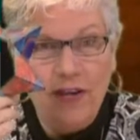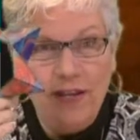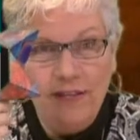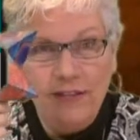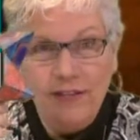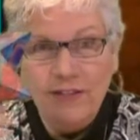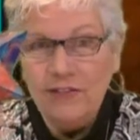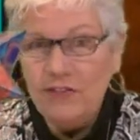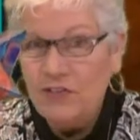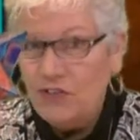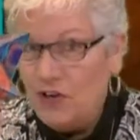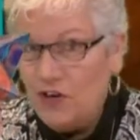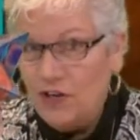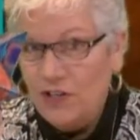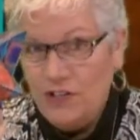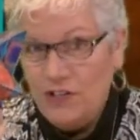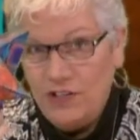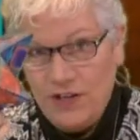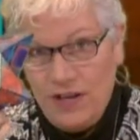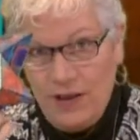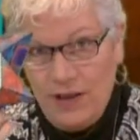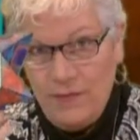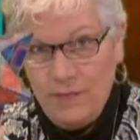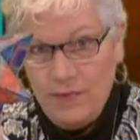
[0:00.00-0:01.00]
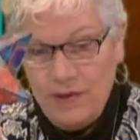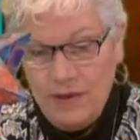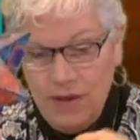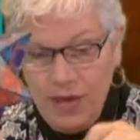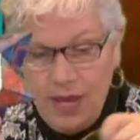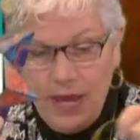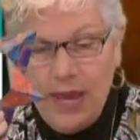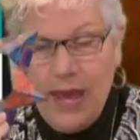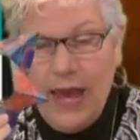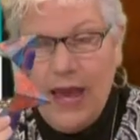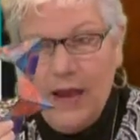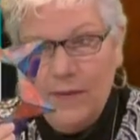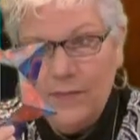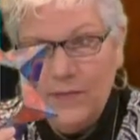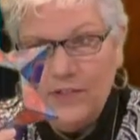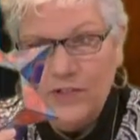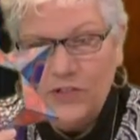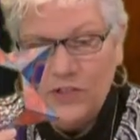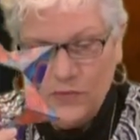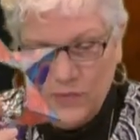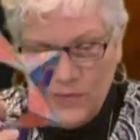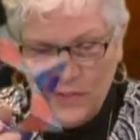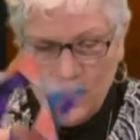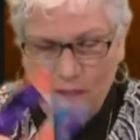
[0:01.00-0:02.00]
in the star shape. How much
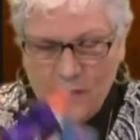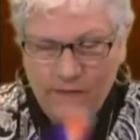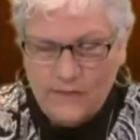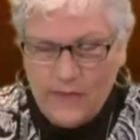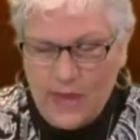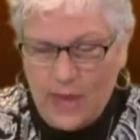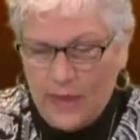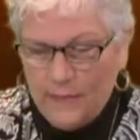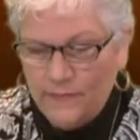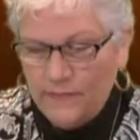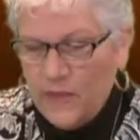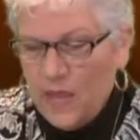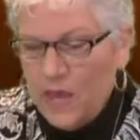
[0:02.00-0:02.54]
do we love that?